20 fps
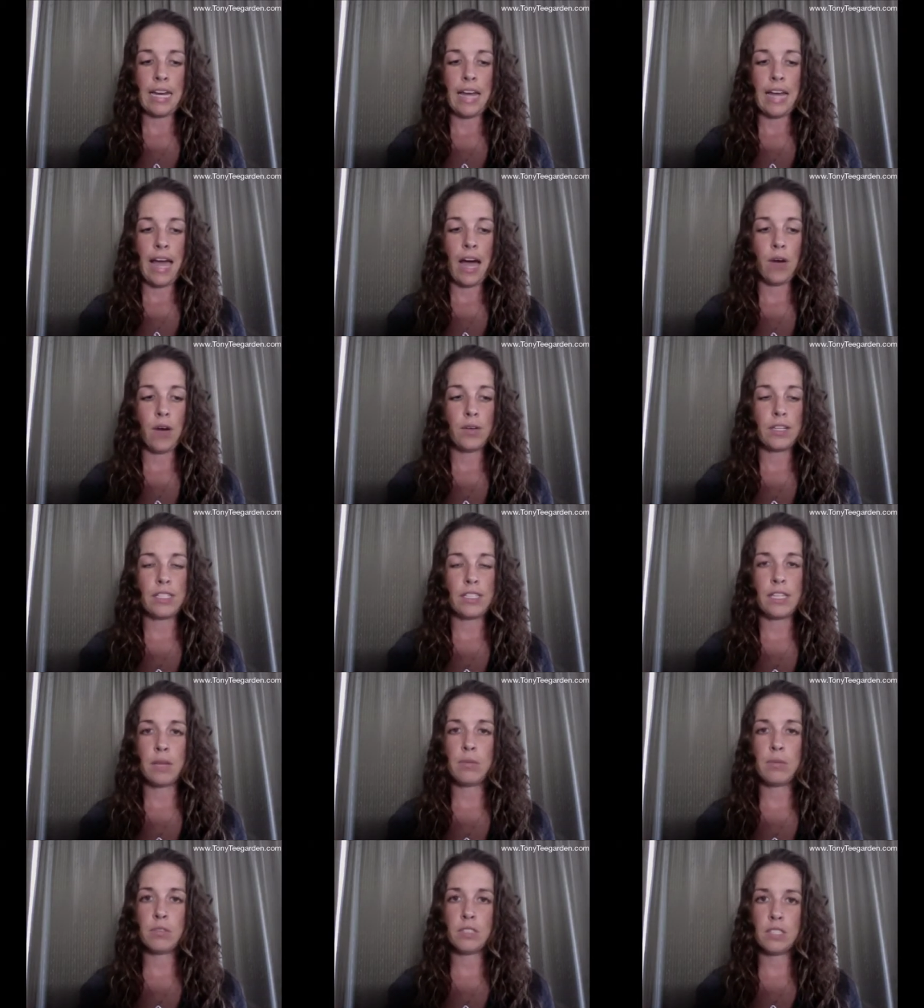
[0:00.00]
how
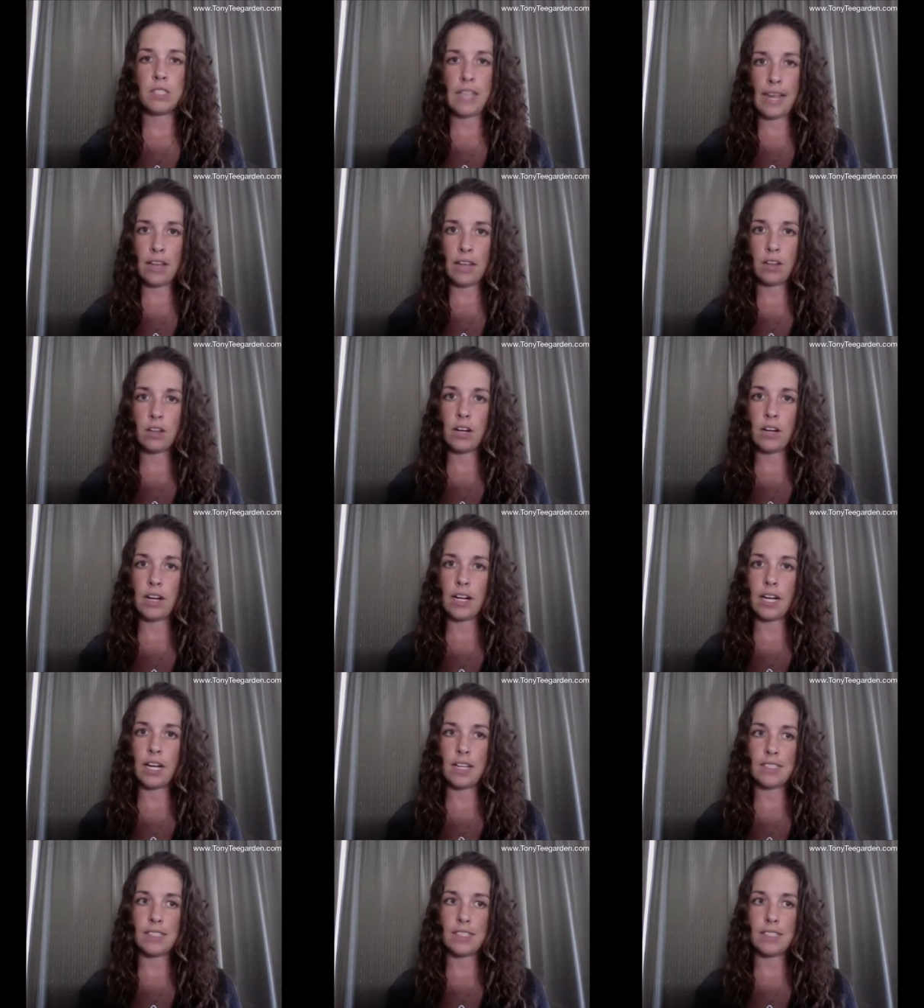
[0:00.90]
he's able to tailor and
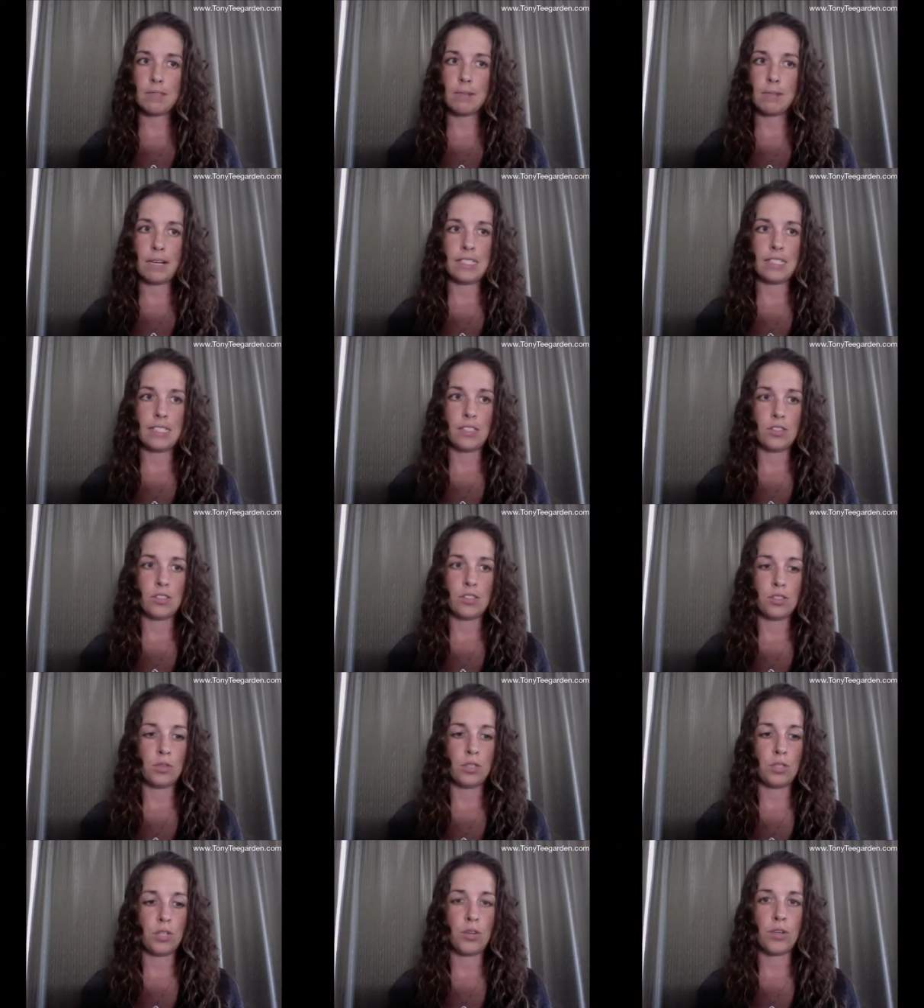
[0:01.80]
customize it
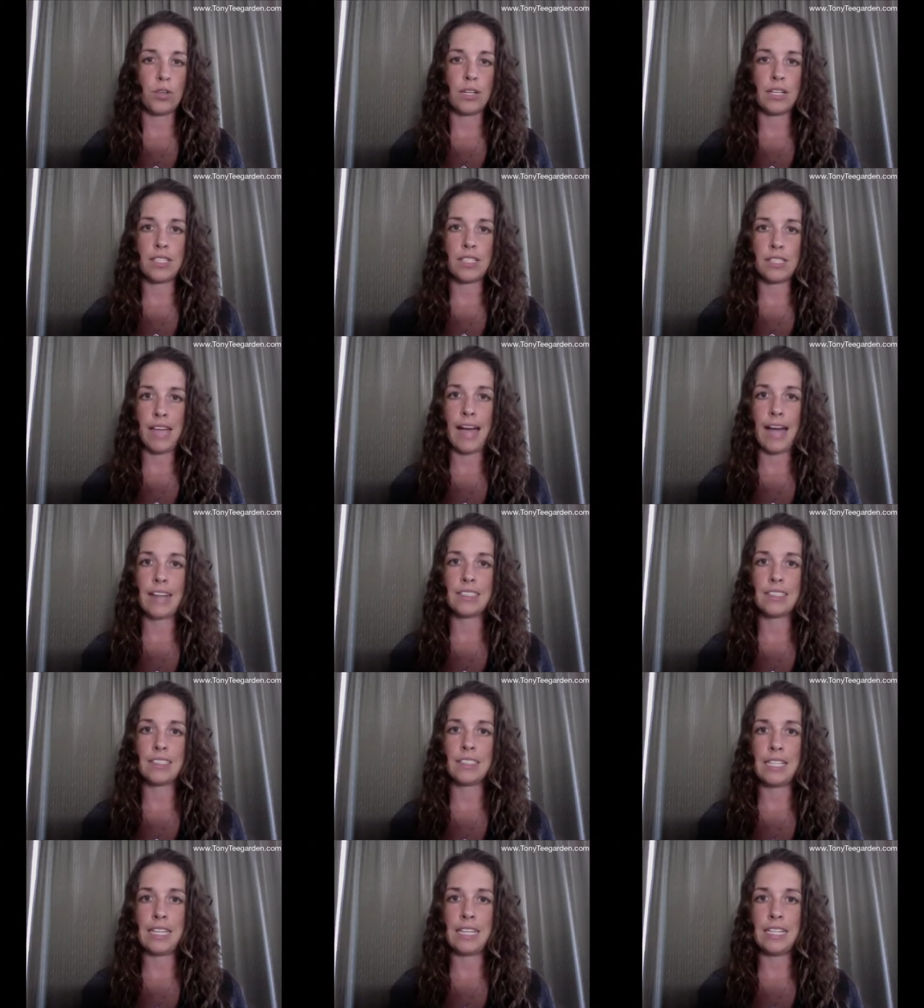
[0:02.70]
to your
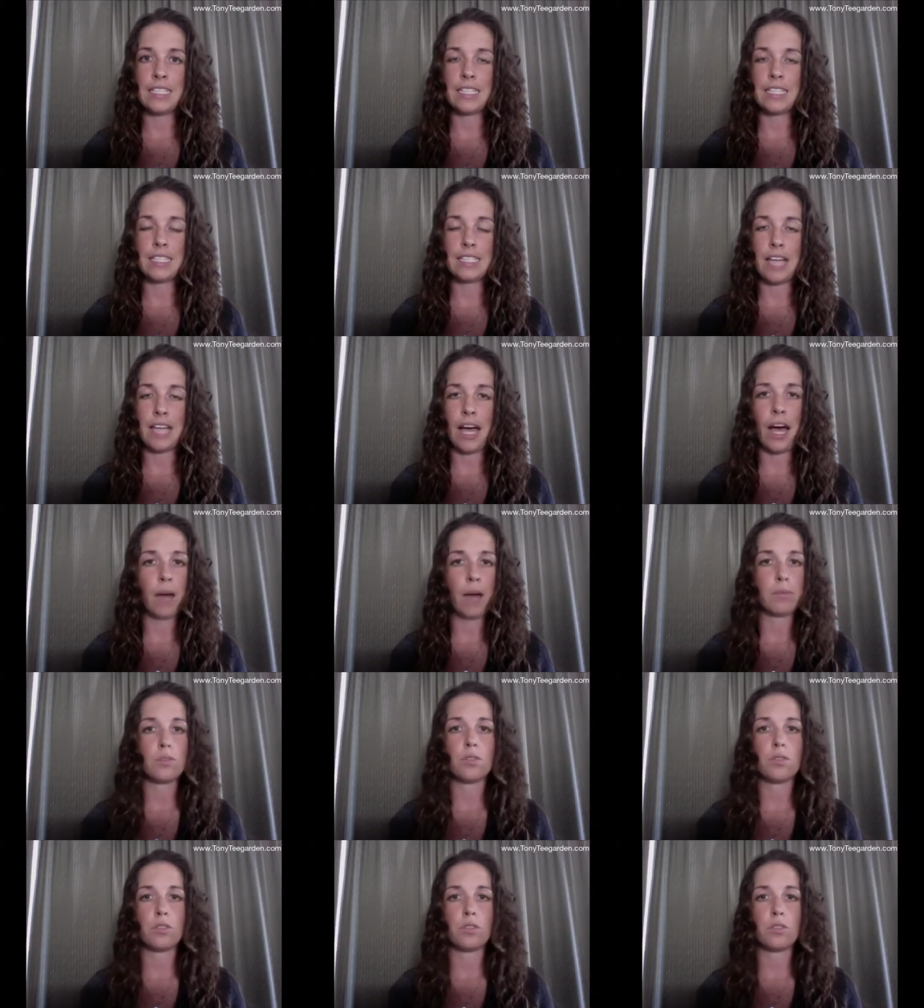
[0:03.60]
exact needs is
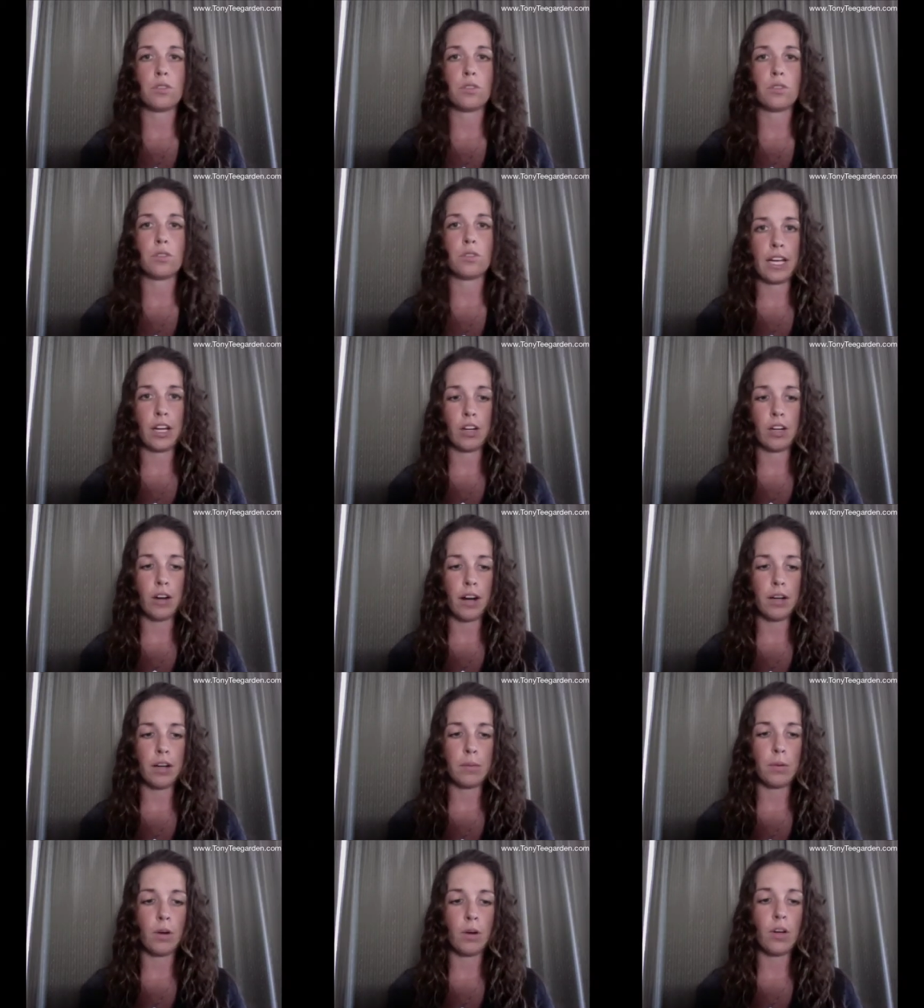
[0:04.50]
absolutely
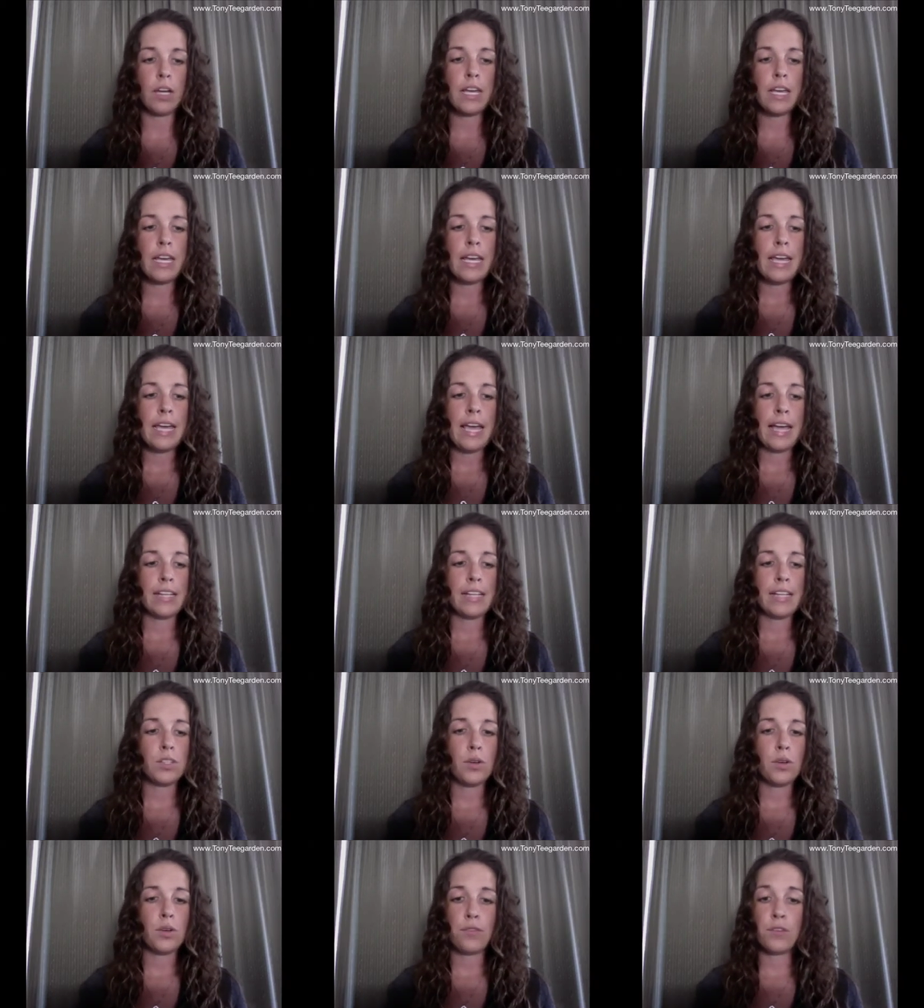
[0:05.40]
incredible. And
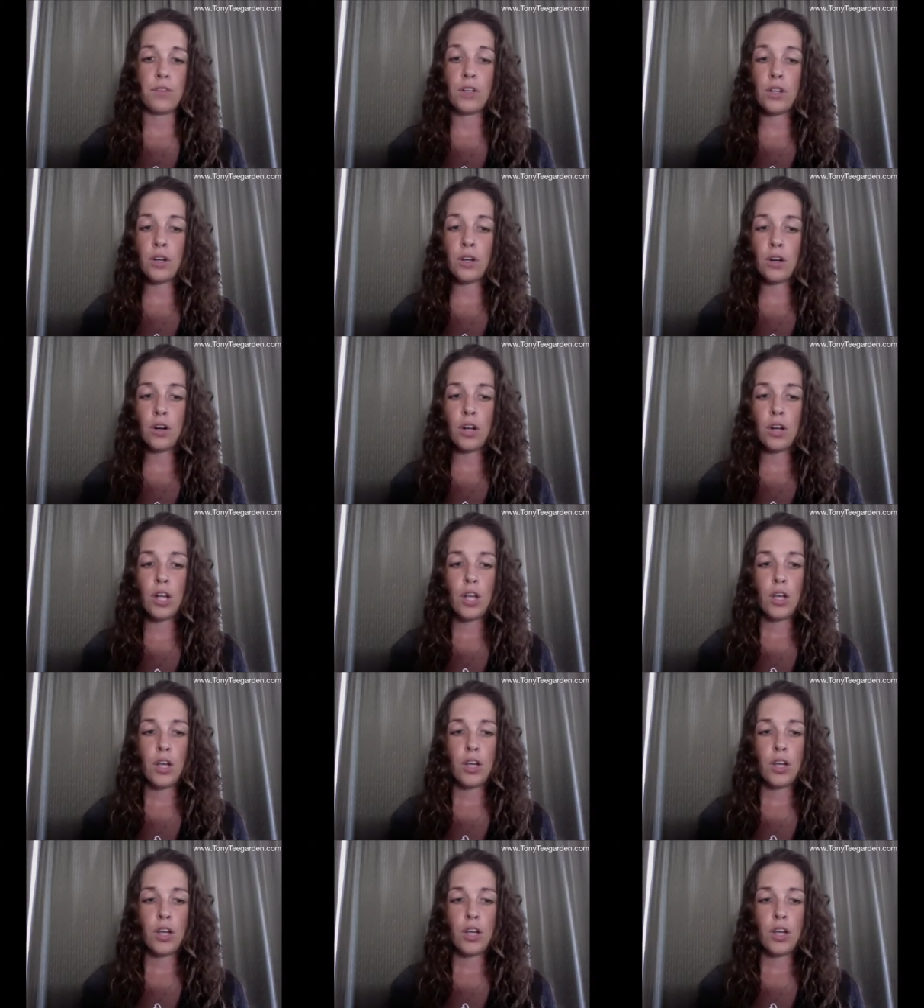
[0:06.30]
so if you're